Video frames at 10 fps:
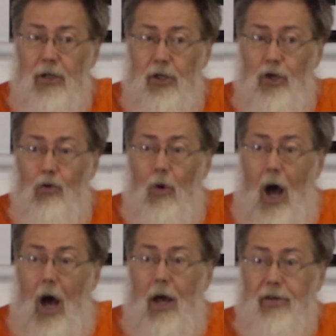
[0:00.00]
you
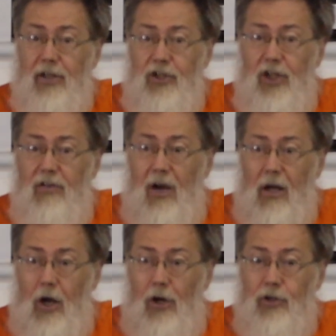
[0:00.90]
are the
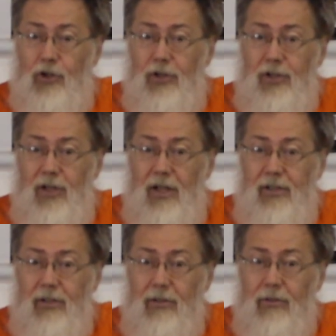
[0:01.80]
Shiva consciousness,